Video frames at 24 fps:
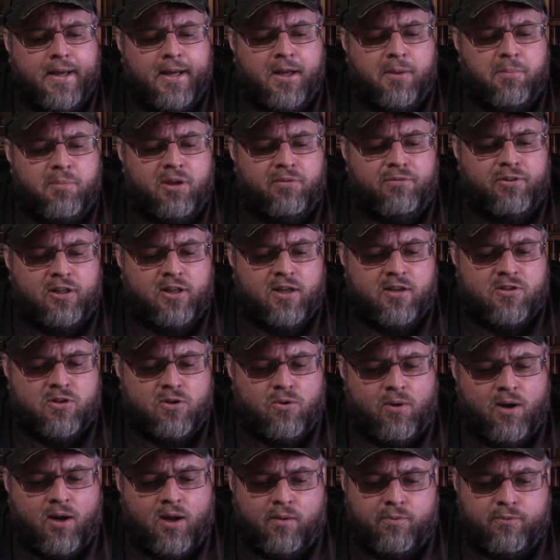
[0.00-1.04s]
If it does
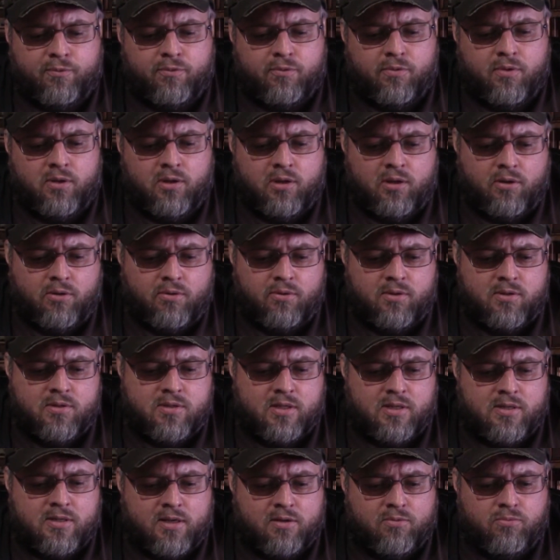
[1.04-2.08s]
go off, these
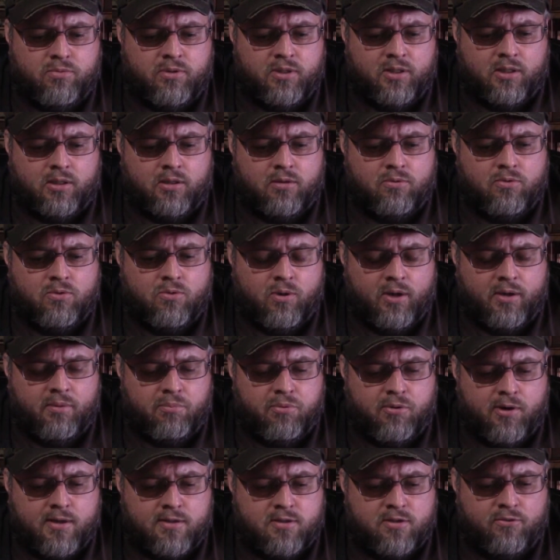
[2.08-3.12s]
things had really quite
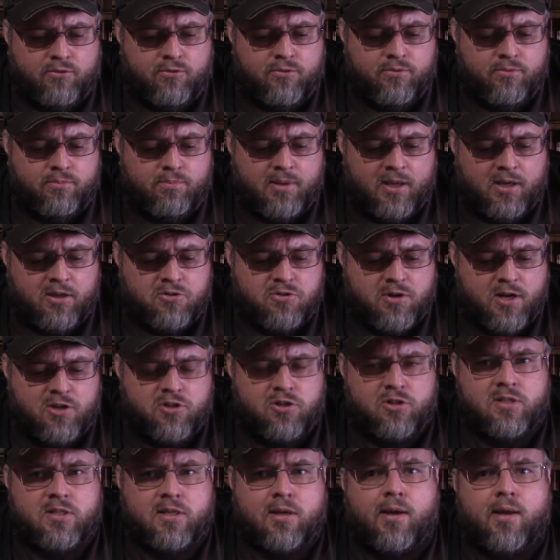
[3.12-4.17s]
impressive
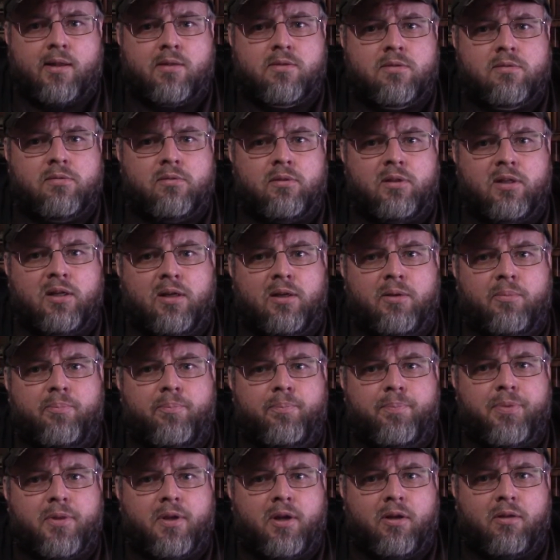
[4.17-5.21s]
penetration stats,
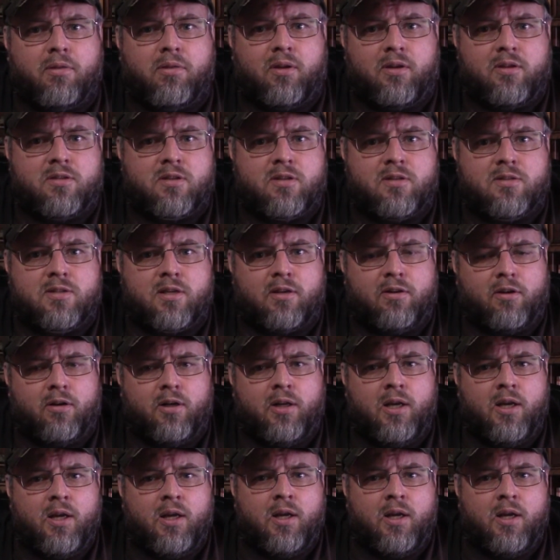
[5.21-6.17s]
all things considered.